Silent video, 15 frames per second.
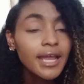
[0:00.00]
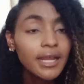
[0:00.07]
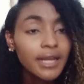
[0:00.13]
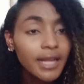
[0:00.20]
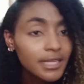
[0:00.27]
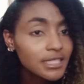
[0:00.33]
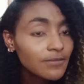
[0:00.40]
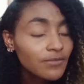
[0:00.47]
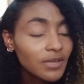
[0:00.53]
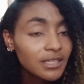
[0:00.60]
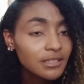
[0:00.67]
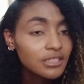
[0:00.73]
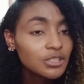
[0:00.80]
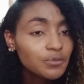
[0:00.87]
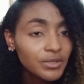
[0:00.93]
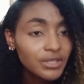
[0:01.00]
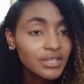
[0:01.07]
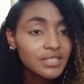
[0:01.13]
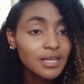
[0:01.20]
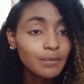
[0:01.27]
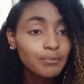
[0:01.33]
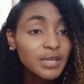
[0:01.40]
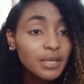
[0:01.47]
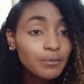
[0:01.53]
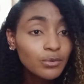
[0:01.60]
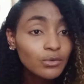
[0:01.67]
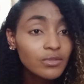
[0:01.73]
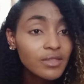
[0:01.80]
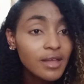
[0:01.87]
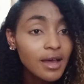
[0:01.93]
Native English speakers are
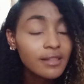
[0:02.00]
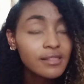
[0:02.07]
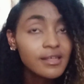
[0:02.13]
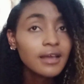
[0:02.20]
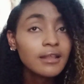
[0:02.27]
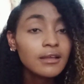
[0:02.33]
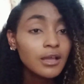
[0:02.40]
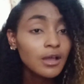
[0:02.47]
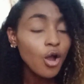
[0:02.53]
people that their